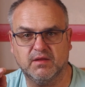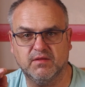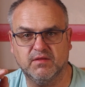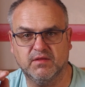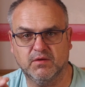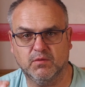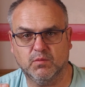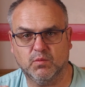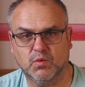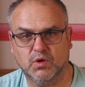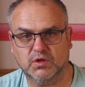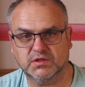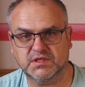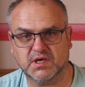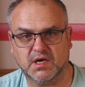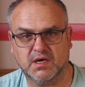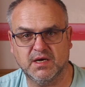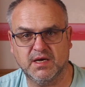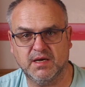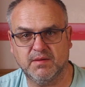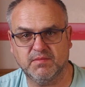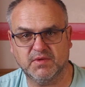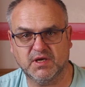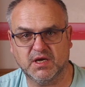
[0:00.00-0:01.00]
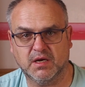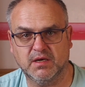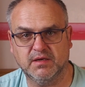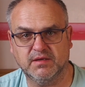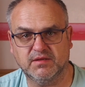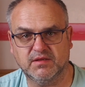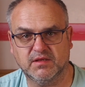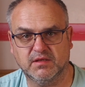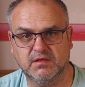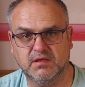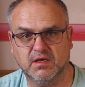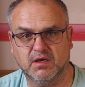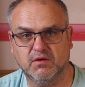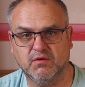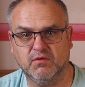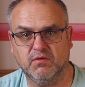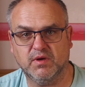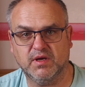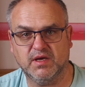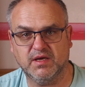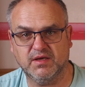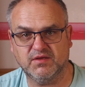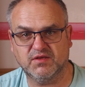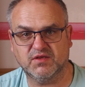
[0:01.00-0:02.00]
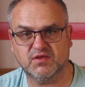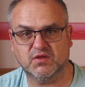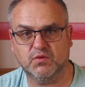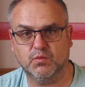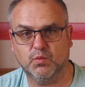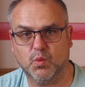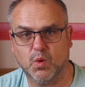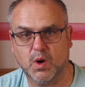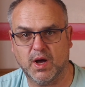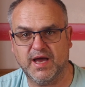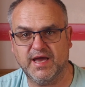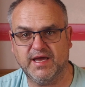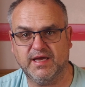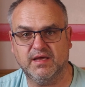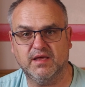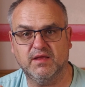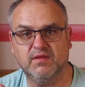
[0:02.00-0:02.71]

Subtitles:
that what I am going to do is the way